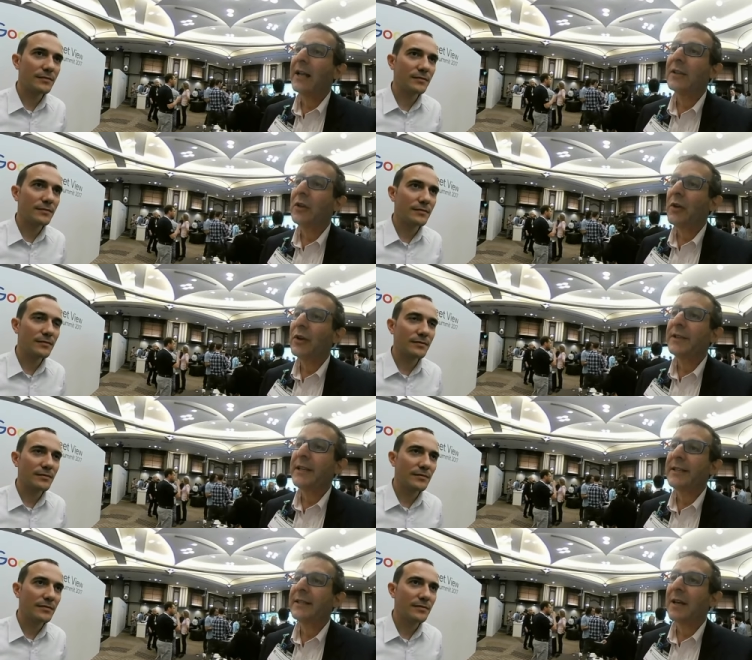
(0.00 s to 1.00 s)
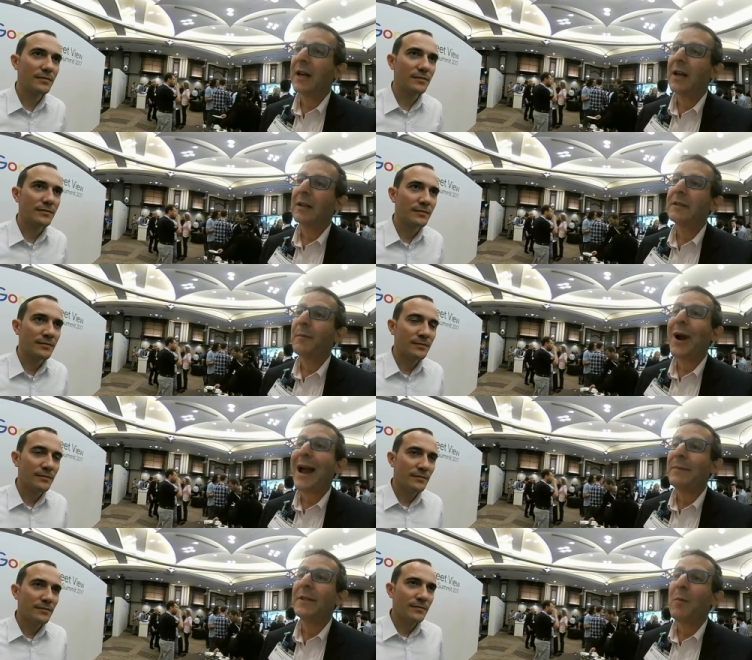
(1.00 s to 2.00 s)
Speaker 1: and so there's this uh,
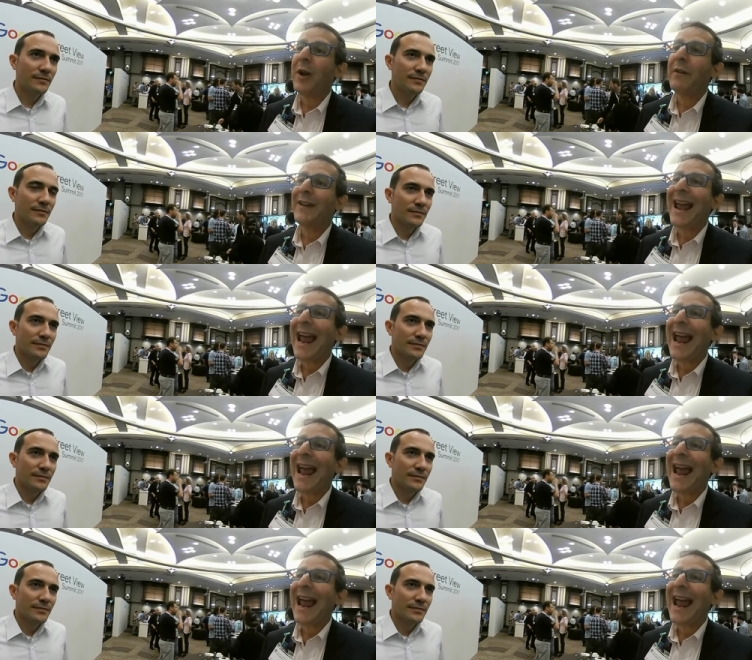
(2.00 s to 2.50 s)
perhaps somewhat of an